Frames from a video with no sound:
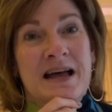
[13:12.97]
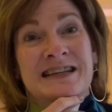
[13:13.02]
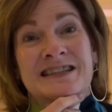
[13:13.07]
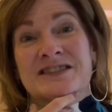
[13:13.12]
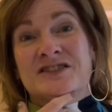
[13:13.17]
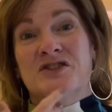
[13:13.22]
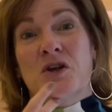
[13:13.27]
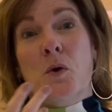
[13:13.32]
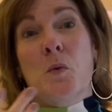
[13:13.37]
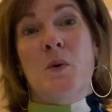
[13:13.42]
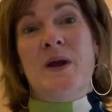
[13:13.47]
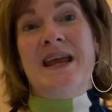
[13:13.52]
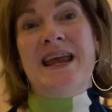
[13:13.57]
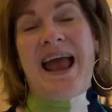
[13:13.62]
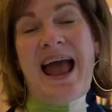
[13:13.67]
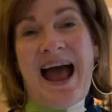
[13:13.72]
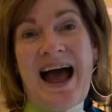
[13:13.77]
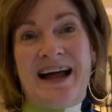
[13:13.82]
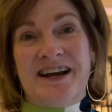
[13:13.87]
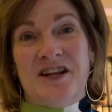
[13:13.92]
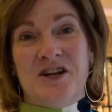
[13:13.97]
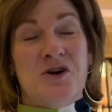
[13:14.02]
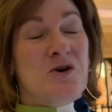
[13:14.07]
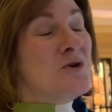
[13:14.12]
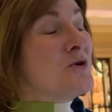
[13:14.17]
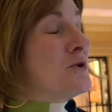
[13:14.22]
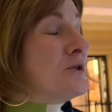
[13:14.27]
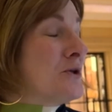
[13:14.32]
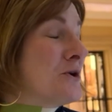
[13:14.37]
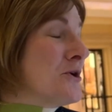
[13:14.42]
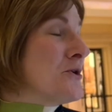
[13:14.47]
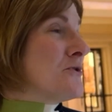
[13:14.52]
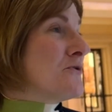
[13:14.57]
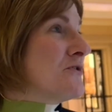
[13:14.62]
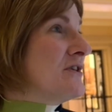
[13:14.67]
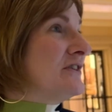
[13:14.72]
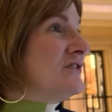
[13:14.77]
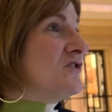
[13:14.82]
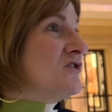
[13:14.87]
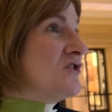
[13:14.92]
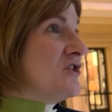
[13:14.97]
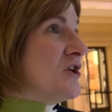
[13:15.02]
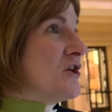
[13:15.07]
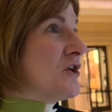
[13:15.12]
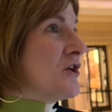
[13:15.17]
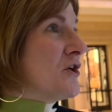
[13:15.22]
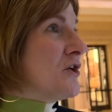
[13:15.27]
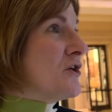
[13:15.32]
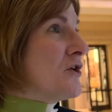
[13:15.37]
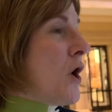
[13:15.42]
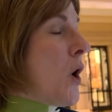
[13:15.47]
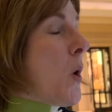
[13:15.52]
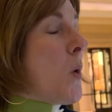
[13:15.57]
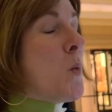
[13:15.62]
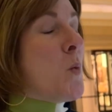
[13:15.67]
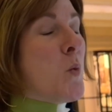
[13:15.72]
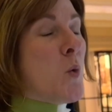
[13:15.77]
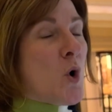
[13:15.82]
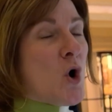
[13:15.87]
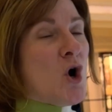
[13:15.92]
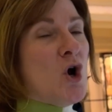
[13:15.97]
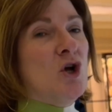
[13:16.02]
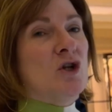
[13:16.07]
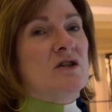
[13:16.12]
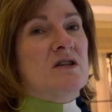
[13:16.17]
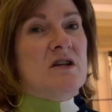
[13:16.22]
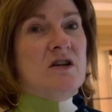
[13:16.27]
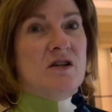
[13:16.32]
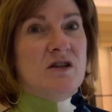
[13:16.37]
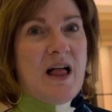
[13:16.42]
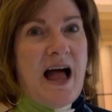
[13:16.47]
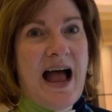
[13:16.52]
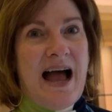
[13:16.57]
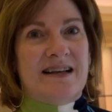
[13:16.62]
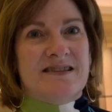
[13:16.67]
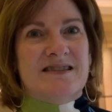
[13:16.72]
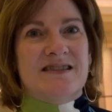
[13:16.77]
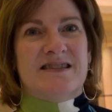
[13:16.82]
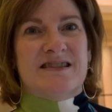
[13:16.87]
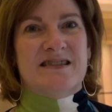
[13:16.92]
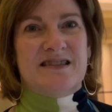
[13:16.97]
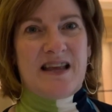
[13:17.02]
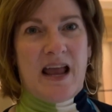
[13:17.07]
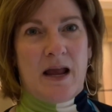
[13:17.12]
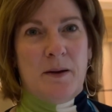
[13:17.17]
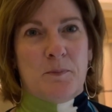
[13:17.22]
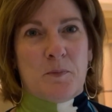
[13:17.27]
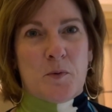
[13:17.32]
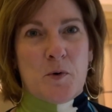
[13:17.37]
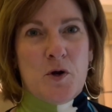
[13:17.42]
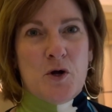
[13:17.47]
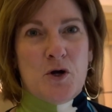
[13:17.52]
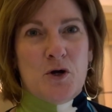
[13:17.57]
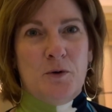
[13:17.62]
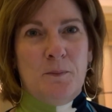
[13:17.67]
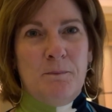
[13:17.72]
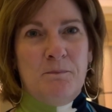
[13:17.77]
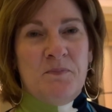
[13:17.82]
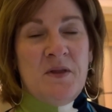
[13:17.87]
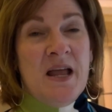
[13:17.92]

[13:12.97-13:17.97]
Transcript: So we added earlier this year a world-class escape room